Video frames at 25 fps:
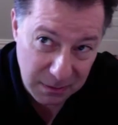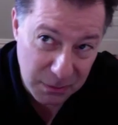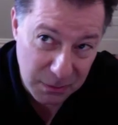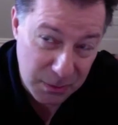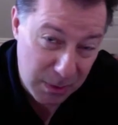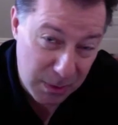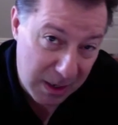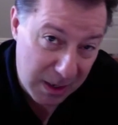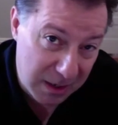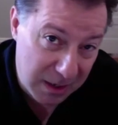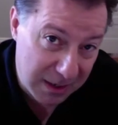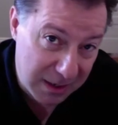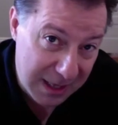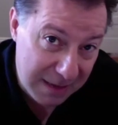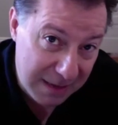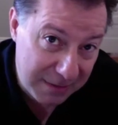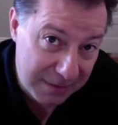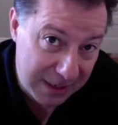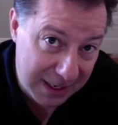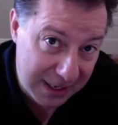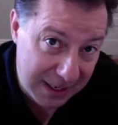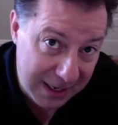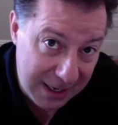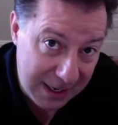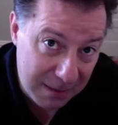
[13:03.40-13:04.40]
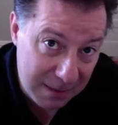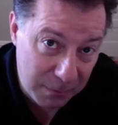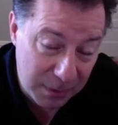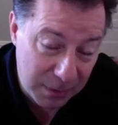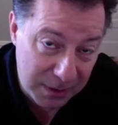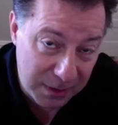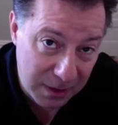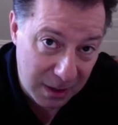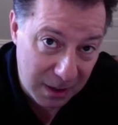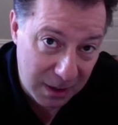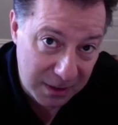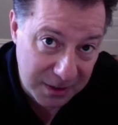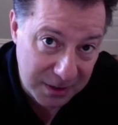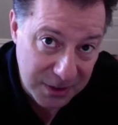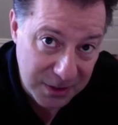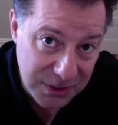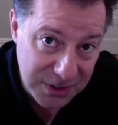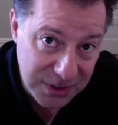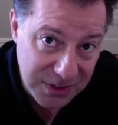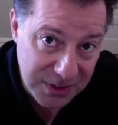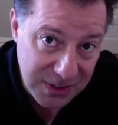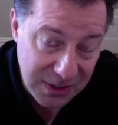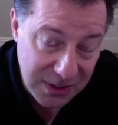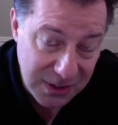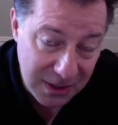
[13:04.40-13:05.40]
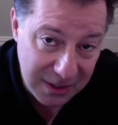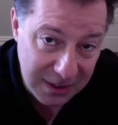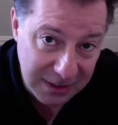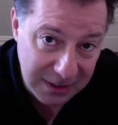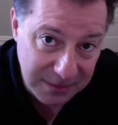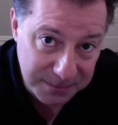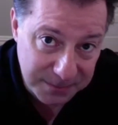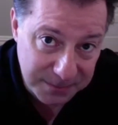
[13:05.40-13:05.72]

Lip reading: around 11 a.m. when the audition started.